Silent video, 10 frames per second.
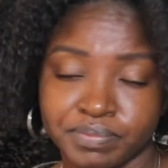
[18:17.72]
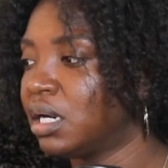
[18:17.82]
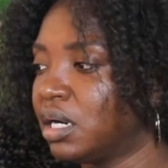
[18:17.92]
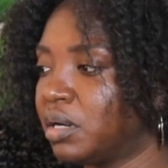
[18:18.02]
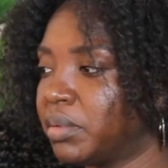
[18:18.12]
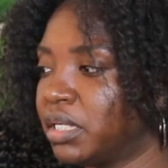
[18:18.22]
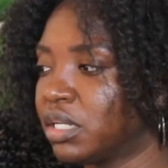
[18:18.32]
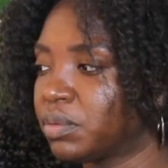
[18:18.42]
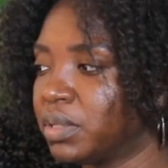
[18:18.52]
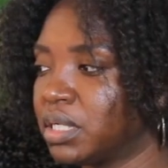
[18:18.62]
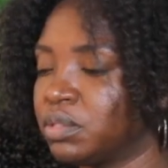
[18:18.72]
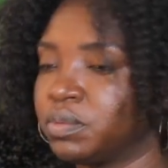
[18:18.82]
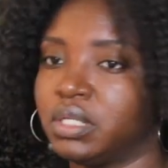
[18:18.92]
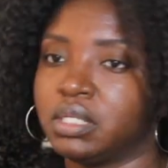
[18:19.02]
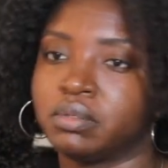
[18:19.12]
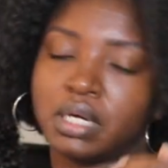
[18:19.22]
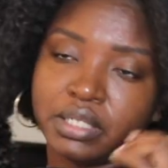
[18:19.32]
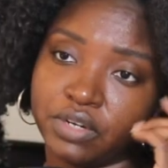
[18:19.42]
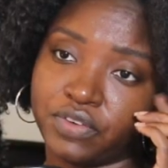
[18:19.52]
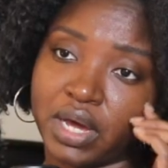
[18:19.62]
Um, another one with
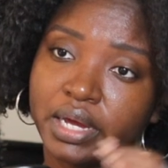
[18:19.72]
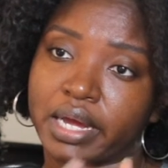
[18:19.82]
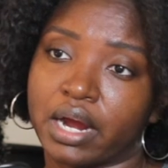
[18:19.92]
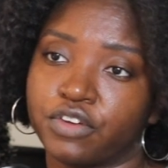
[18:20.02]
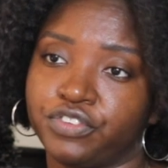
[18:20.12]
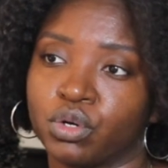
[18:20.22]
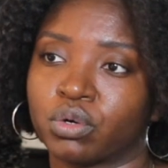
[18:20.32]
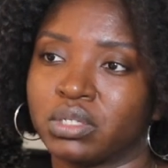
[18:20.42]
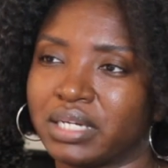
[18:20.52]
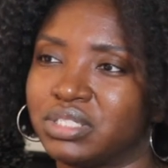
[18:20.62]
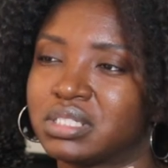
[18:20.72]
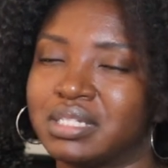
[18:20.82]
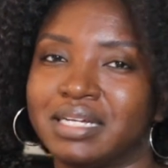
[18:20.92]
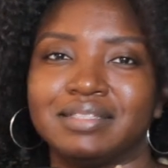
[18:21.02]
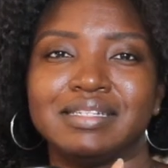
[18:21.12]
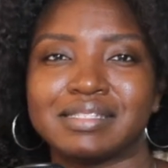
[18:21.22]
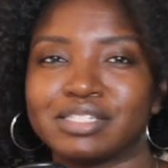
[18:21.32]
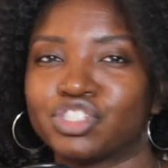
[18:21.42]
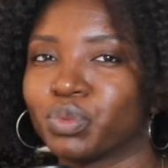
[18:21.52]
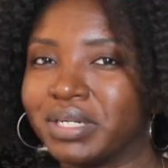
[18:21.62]
identifying counterfeit or like just that this
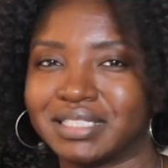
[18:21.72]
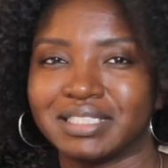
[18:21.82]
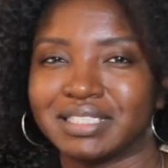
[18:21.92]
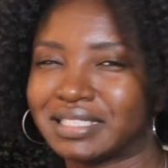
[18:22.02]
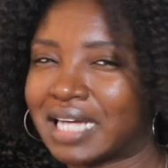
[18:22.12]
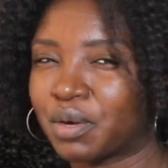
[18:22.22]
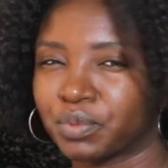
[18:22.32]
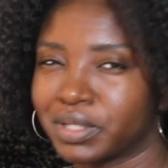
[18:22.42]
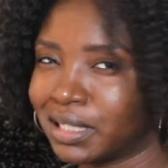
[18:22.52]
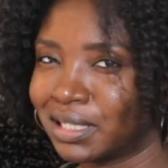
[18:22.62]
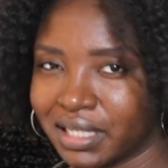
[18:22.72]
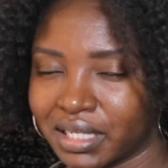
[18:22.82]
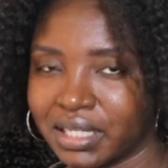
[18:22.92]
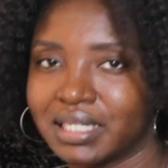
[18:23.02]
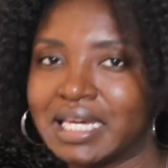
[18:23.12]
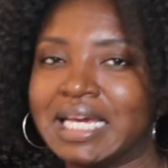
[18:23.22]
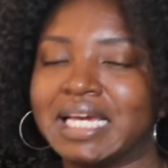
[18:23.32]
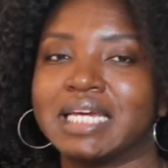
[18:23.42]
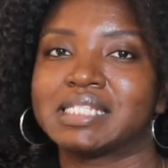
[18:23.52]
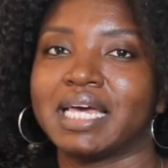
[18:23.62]
situation is just not really clicking
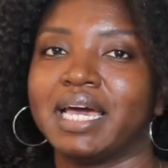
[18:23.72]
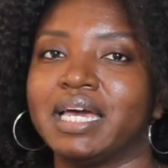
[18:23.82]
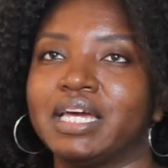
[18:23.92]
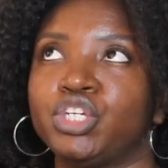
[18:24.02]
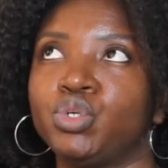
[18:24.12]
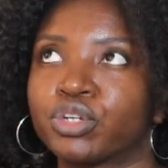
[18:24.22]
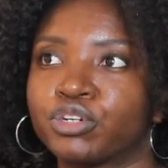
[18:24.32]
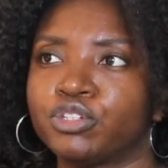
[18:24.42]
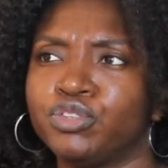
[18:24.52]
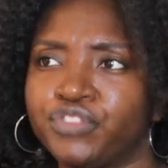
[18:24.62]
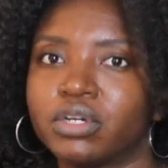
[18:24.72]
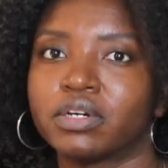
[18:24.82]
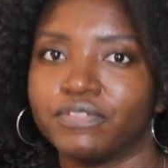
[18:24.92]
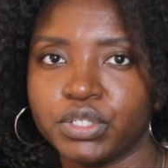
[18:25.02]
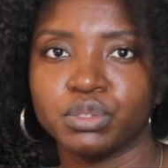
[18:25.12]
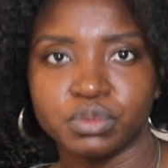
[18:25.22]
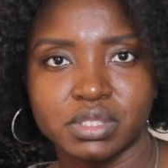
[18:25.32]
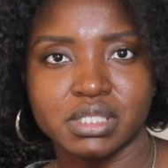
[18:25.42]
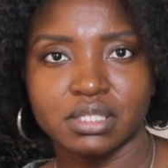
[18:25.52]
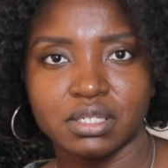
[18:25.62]
is that you're you feel
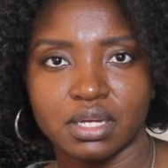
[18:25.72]
confused.